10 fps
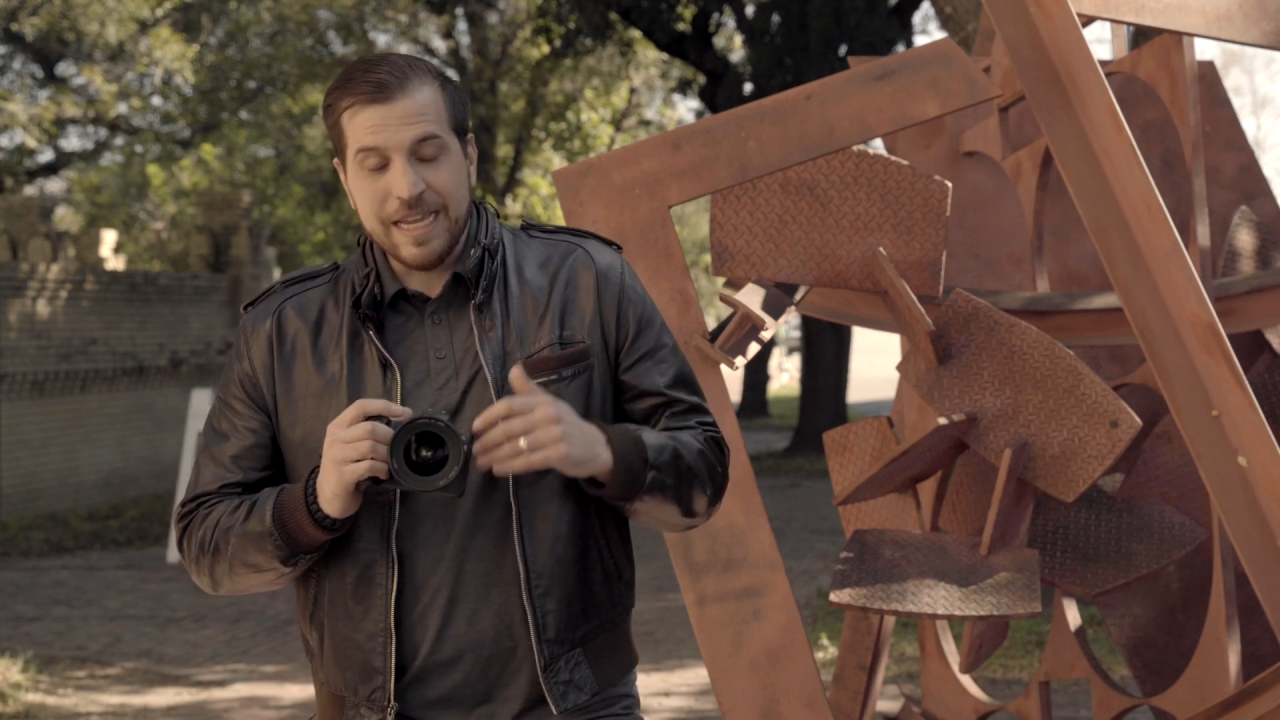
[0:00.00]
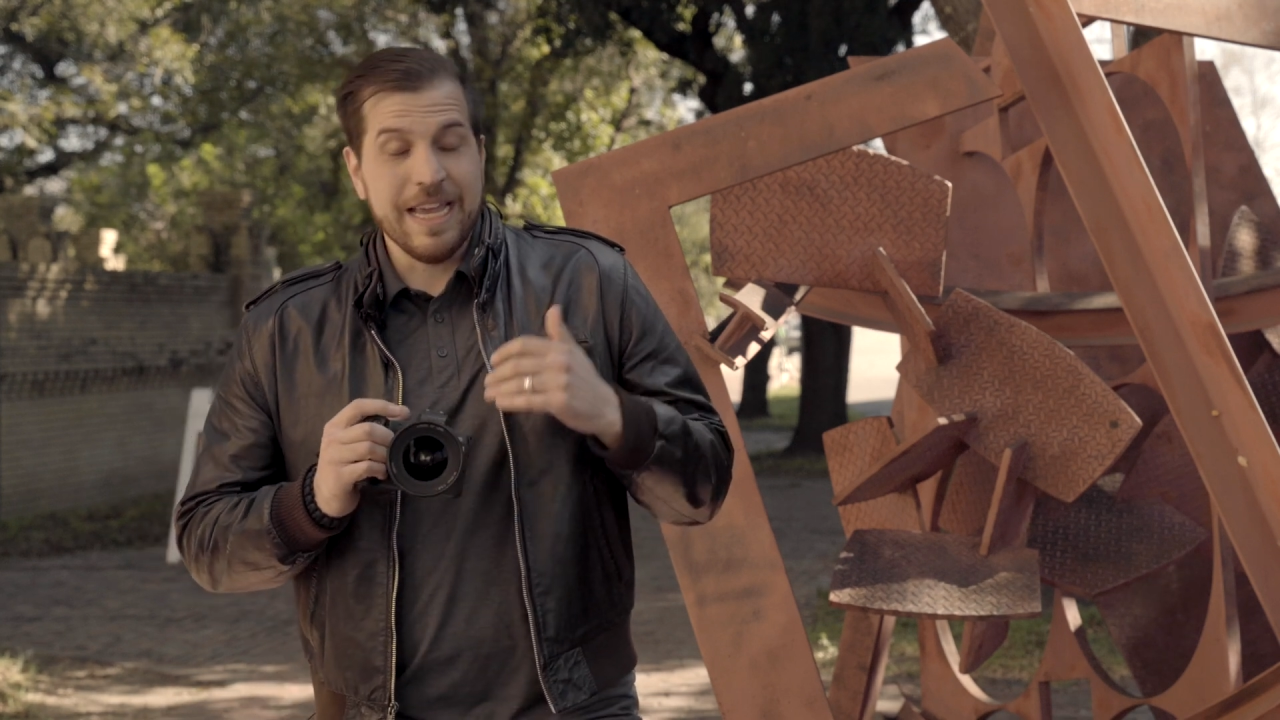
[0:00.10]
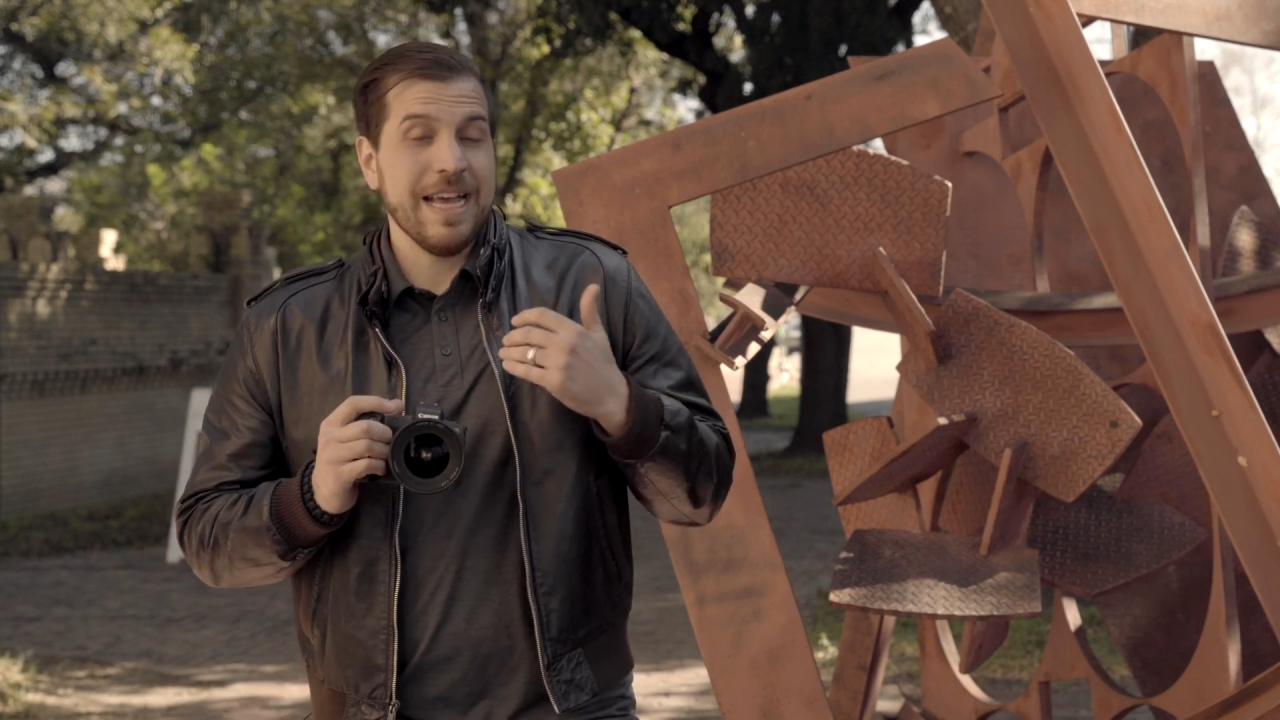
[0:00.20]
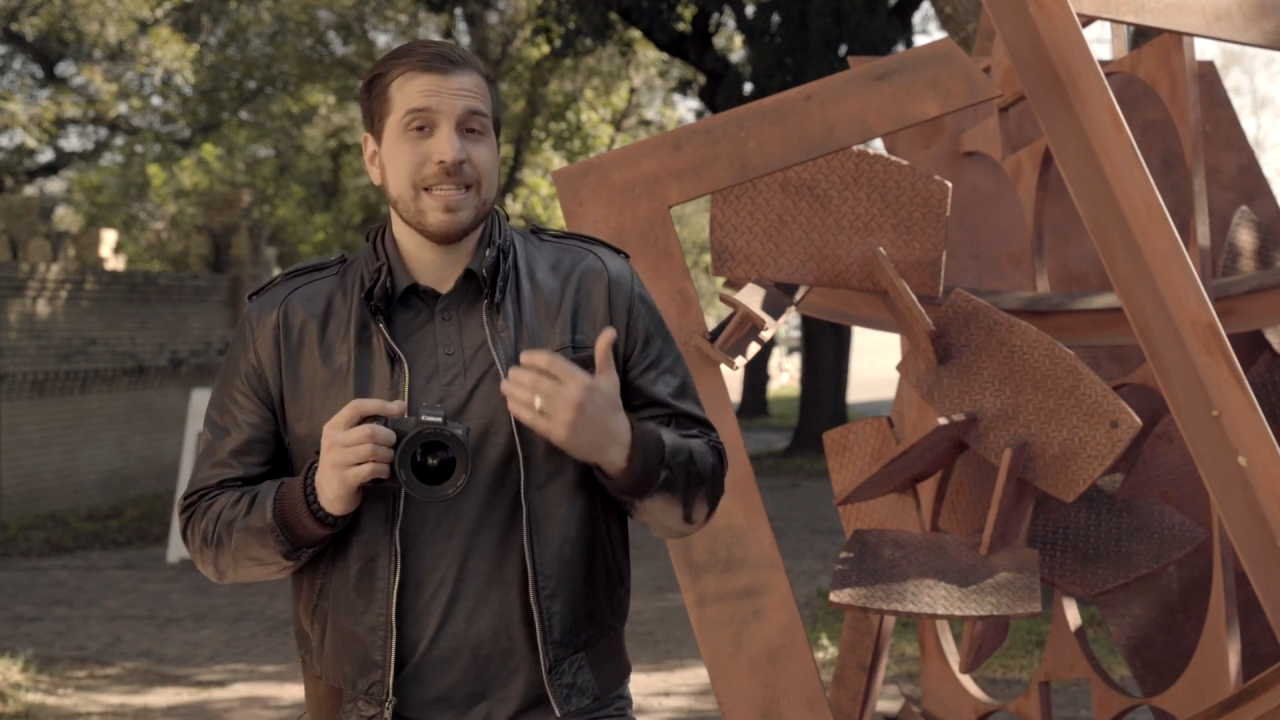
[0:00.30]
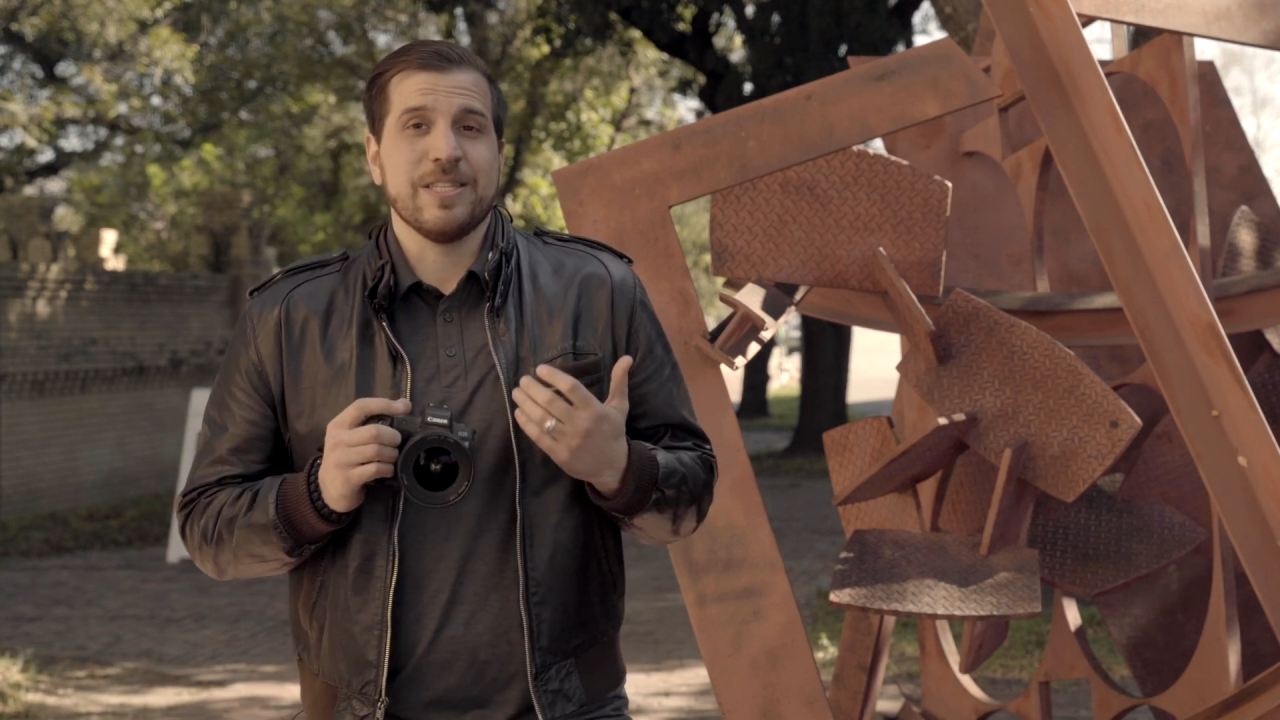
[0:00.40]

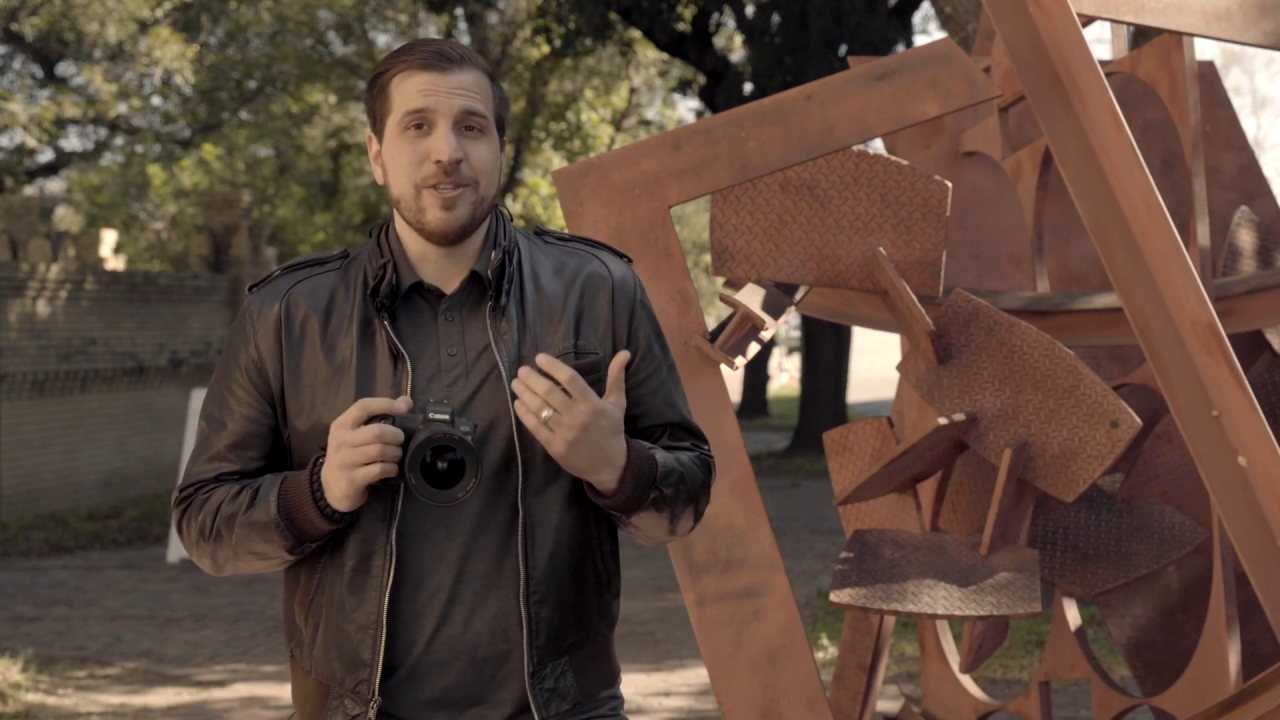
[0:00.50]
It has